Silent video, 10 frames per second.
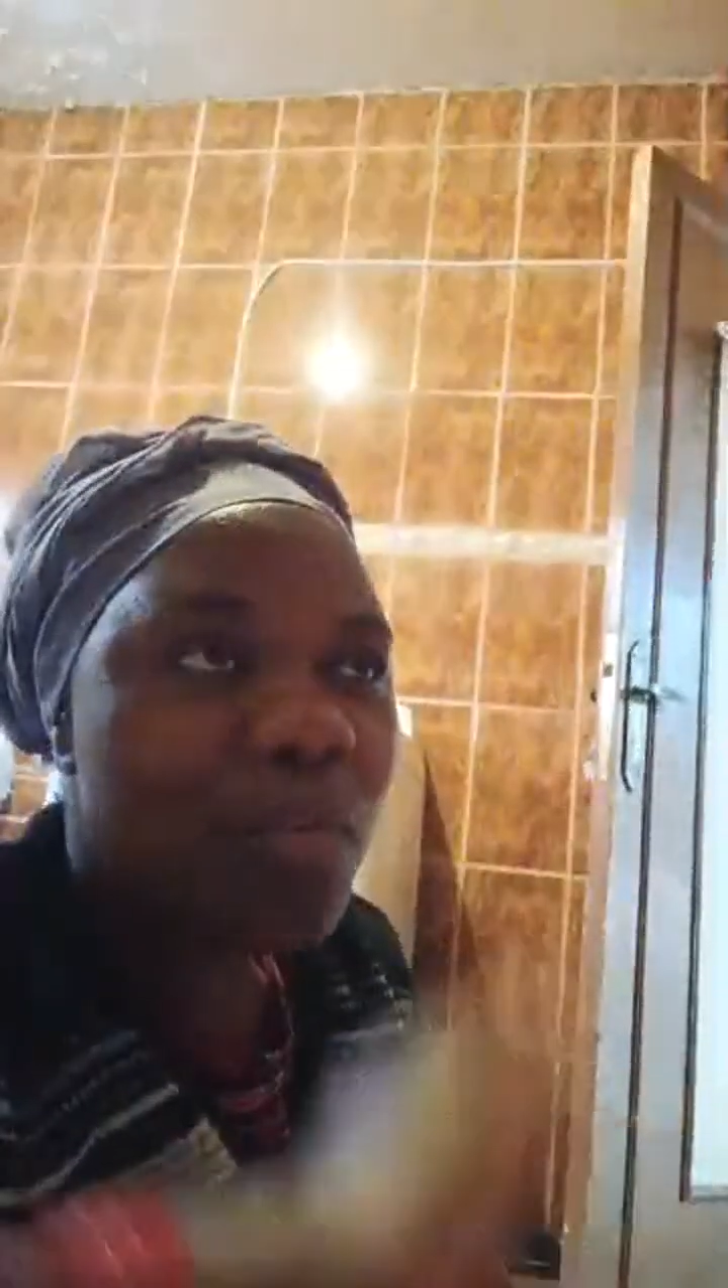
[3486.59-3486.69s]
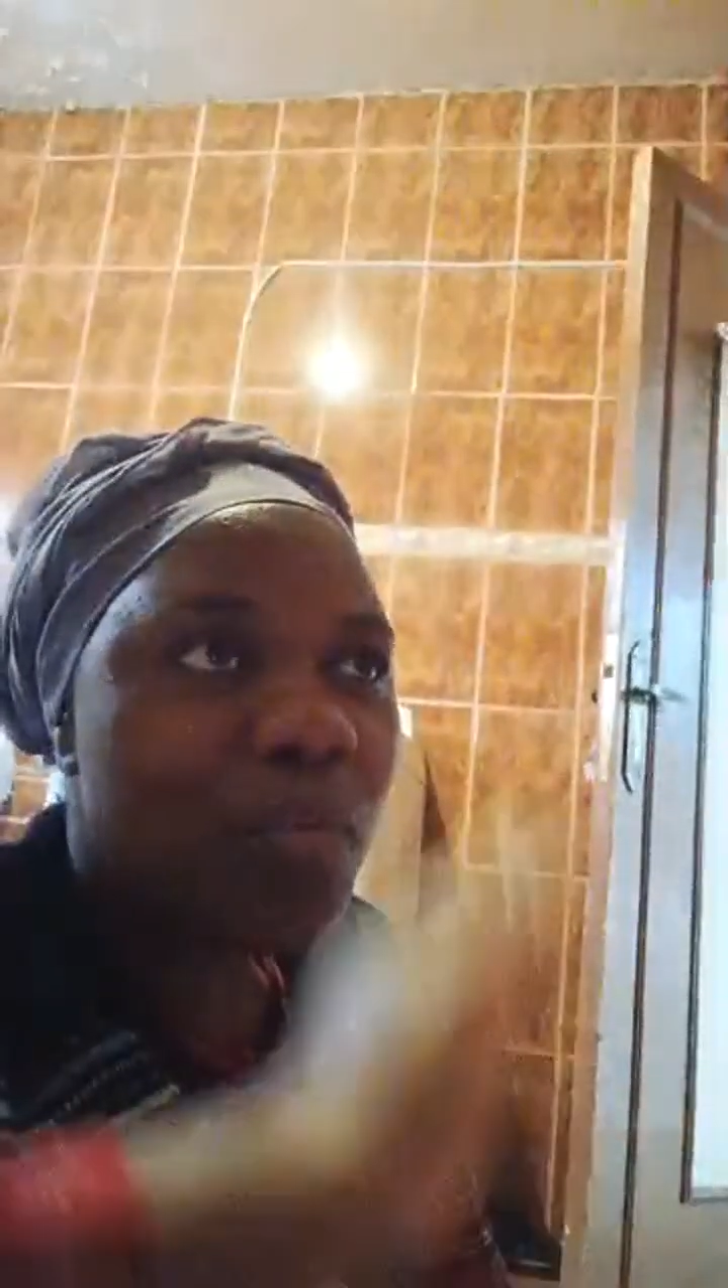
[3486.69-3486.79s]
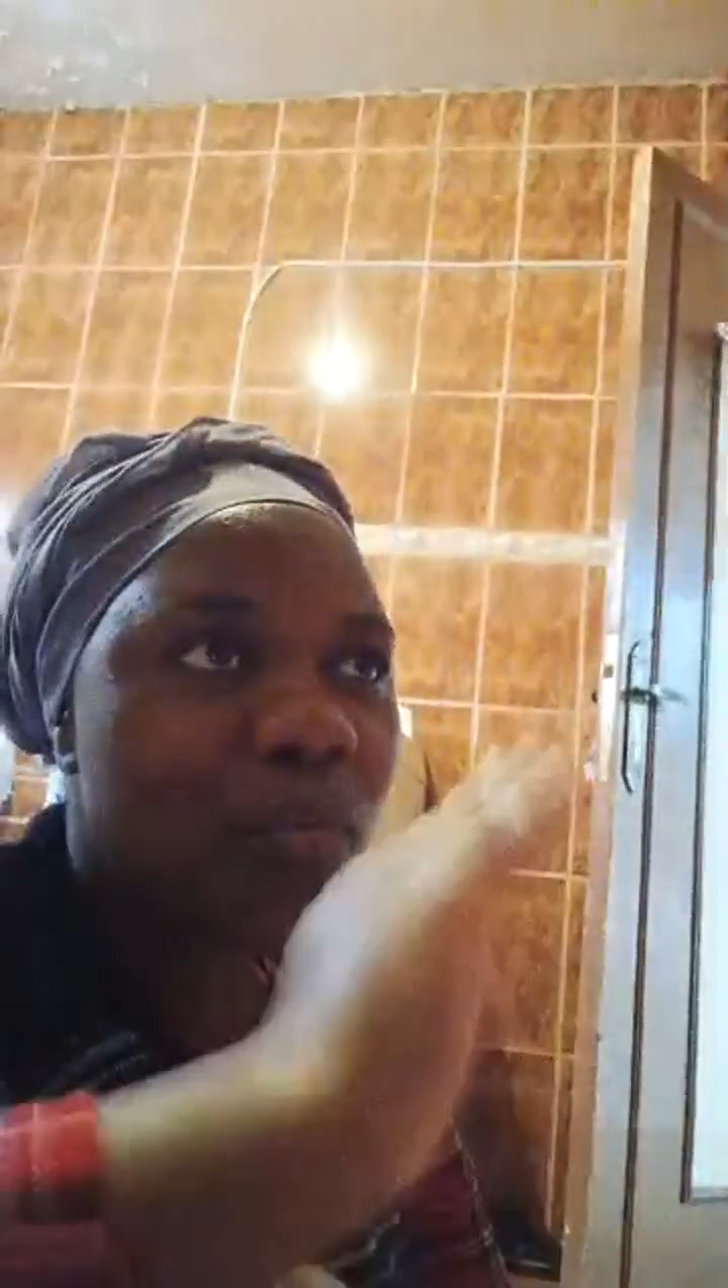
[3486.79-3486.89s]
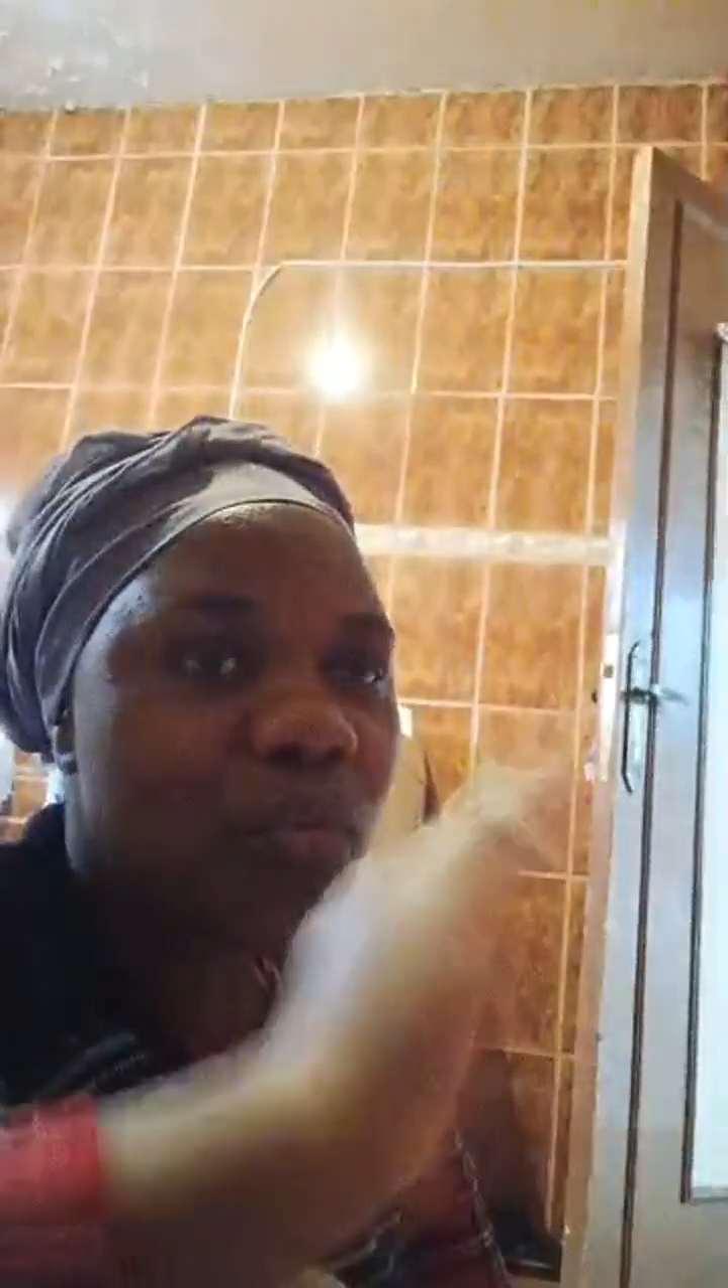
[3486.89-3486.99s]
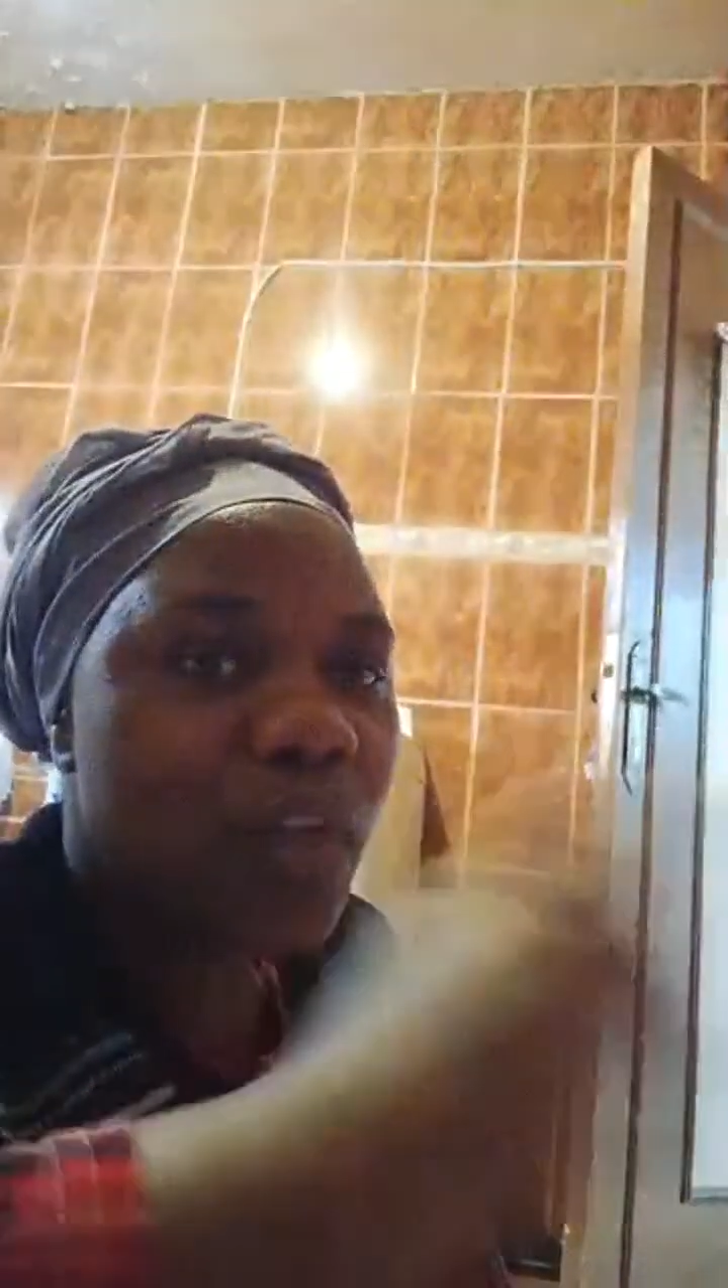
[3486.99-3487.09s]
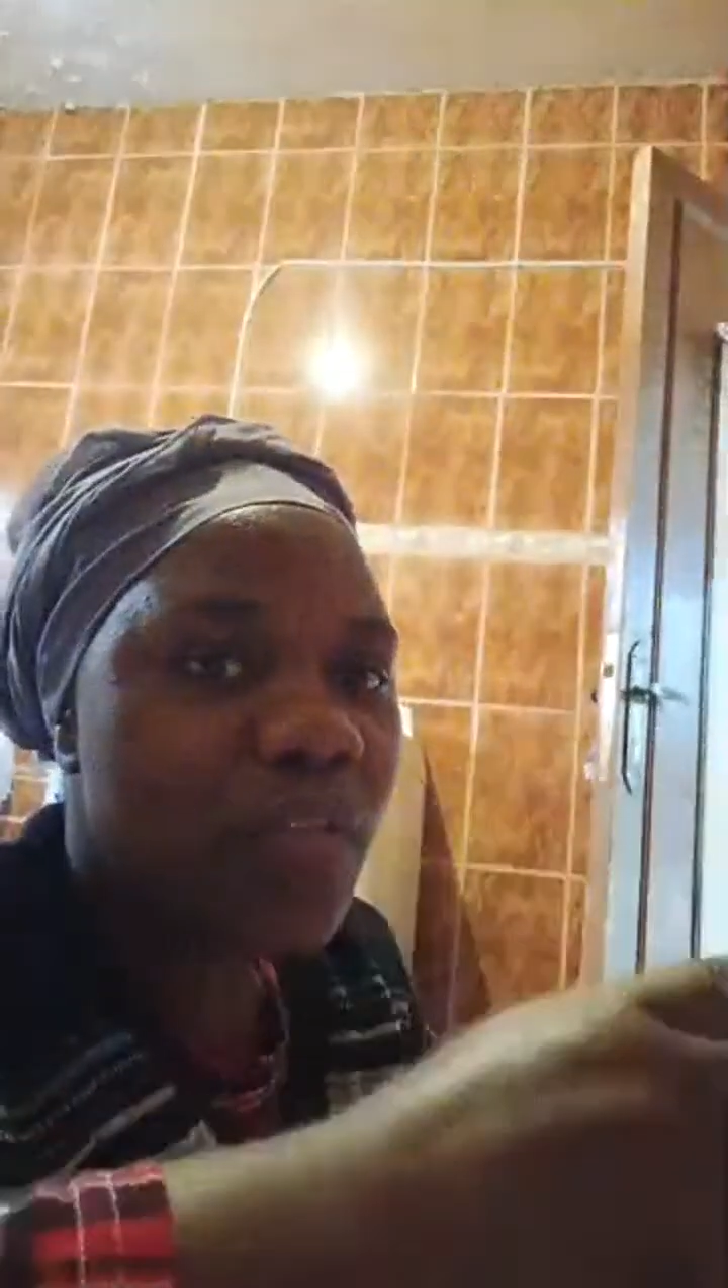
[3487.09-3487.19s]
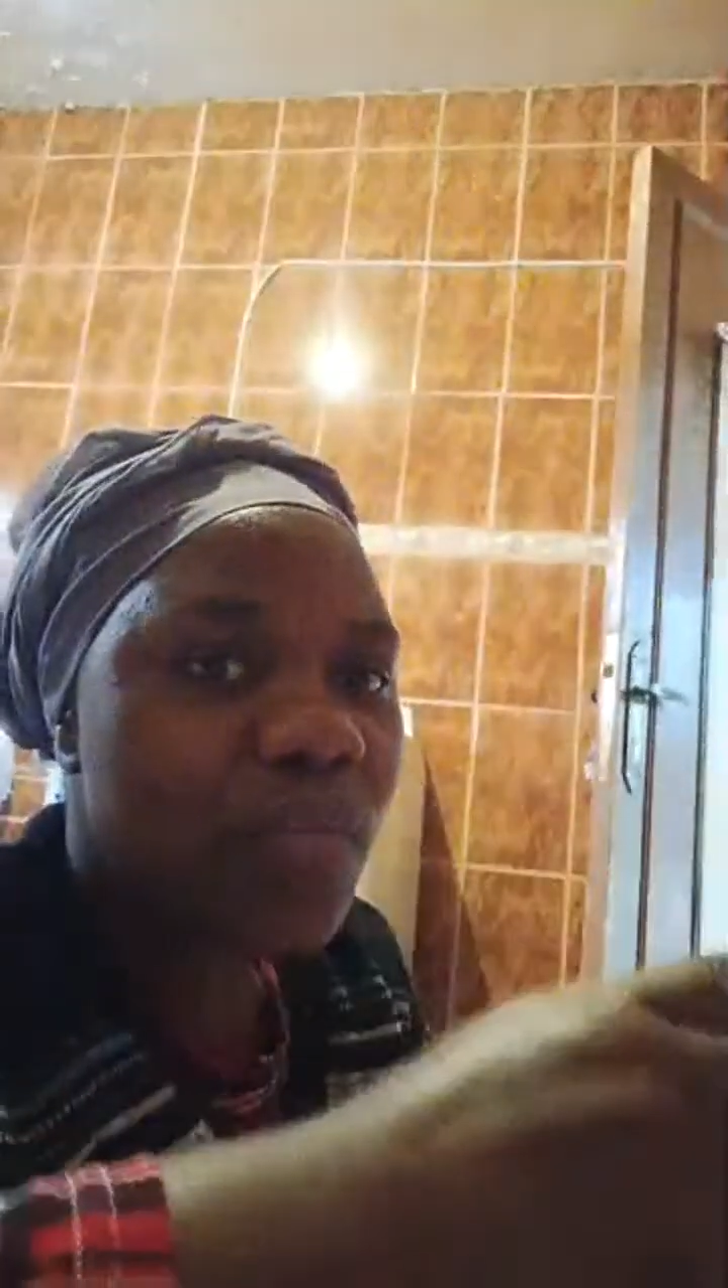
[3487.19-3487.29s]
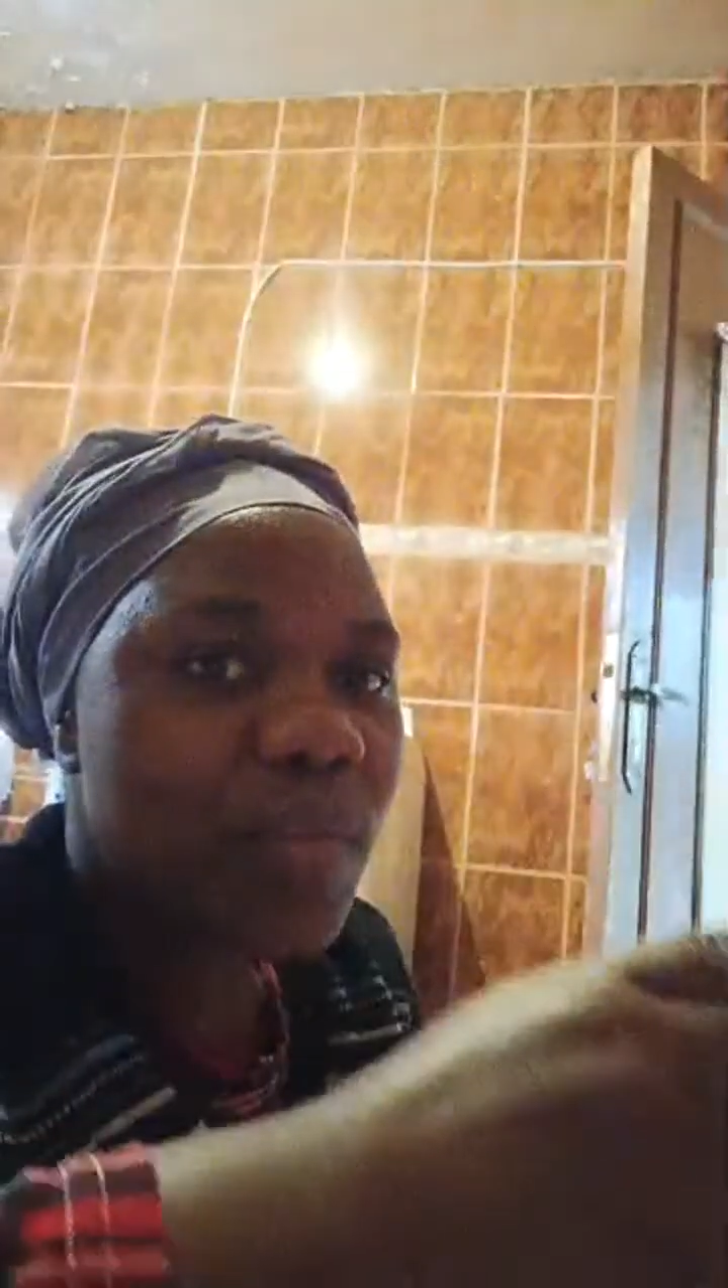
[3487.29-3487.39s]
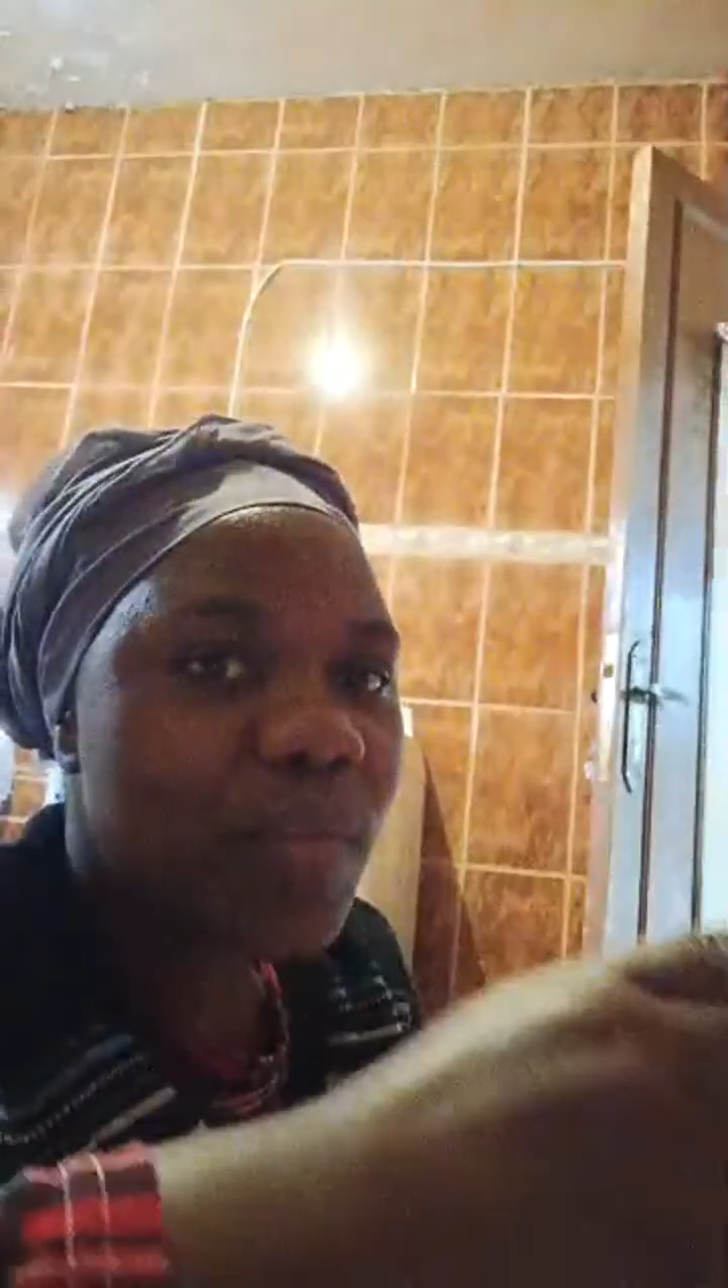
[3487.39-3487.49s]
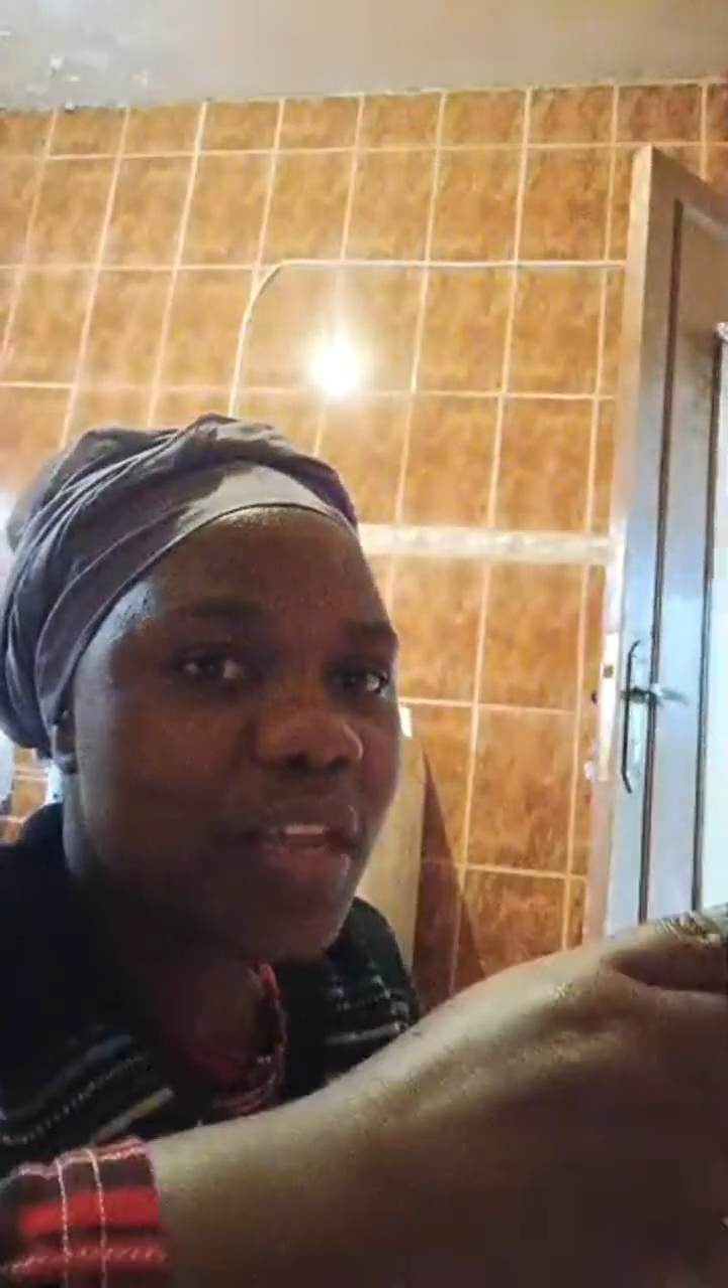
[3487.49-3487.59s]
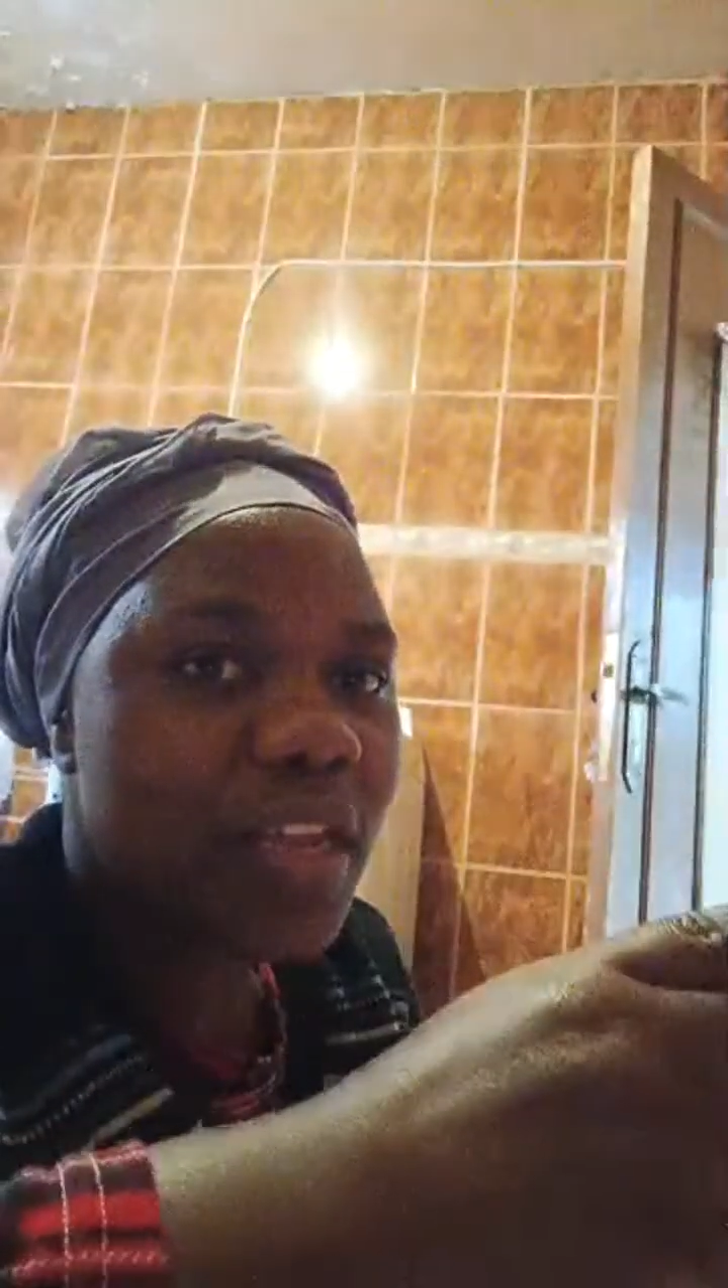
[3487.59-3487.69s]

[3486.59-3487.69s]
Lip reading: 5 minutes